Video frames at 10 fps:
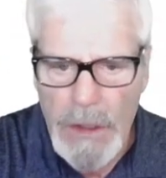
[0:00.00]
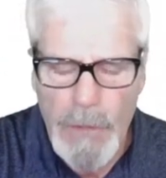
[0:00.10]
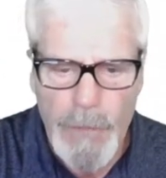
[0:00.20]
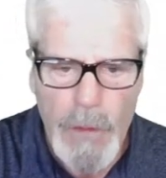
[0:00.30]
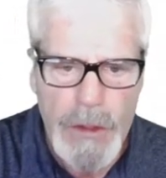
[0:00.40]
the
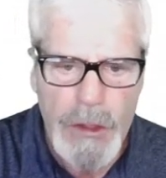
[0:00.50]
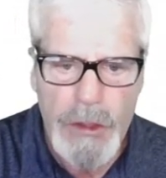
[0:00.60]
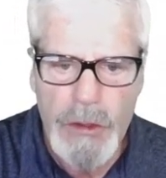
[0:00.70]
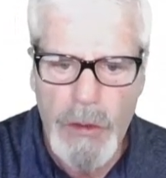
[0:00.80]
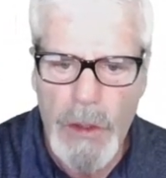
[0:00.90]
first
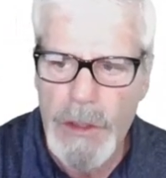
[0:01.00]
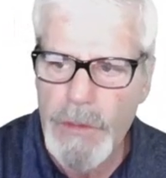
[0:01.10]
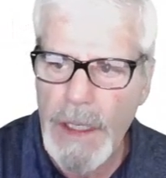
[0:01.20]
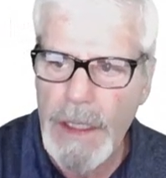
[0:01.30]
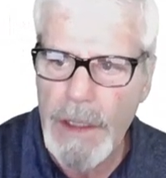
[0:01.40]
choice
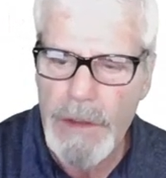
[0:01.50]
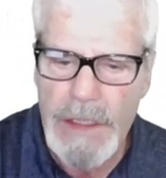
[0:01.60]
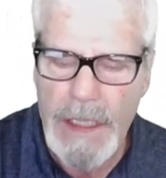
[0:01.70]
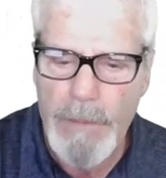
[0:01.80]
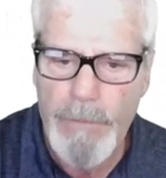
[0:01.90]
right here
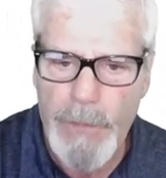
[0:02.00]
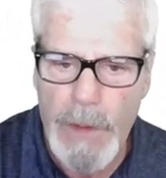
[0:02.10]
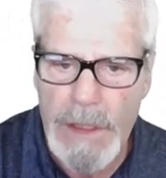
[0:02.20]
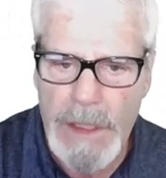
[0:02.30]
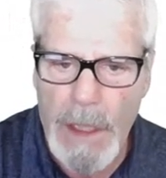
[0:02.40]
is GIMP, for
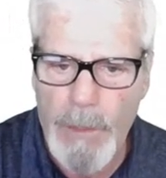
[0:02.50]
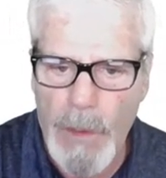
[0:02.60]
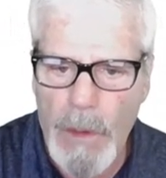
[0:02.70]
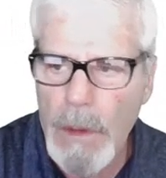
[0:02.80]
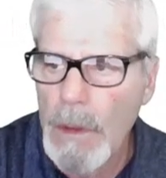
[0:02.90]
example.